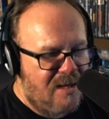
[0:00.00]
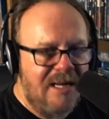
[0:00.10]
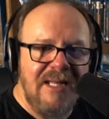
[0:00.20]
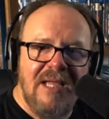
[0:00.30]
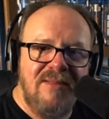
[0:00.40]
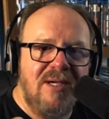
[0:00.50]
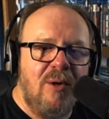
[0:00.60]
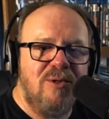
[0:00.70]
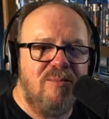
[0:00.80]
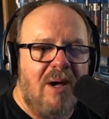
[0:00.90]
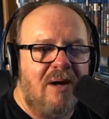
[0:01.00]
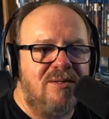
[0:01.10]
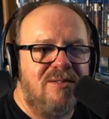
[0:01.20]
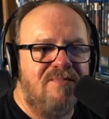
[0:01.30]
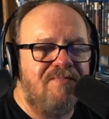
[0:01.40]
and he had the ghost
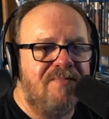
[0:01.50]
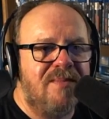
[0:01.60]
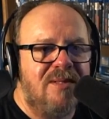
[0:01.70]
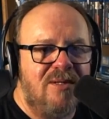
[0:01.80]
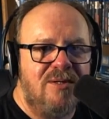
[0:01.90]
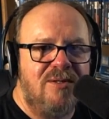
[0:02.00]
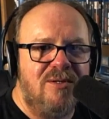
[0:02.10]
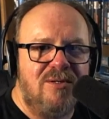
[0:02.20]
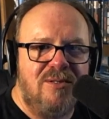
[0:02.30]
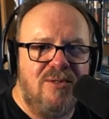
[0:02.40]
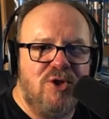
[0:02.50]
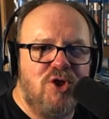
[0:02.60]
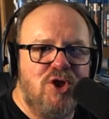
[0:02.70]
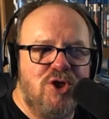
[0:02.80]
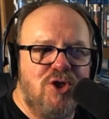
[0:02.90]
box, the
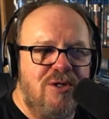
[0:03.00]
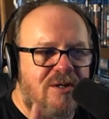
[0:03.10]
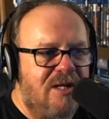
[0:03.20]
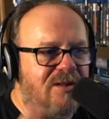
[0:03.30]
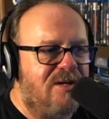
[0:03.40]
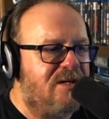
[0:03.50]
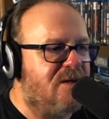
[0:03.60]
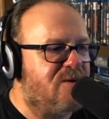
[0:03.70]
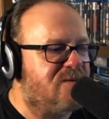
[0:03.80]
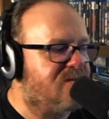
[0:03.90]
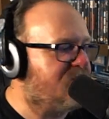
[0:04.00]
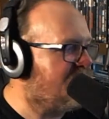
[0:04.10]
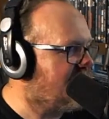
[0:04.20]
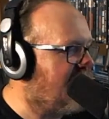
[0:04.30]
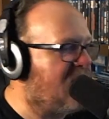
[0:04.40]
that thing that
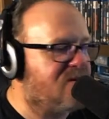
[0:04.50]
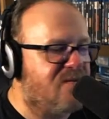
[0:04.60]
scans the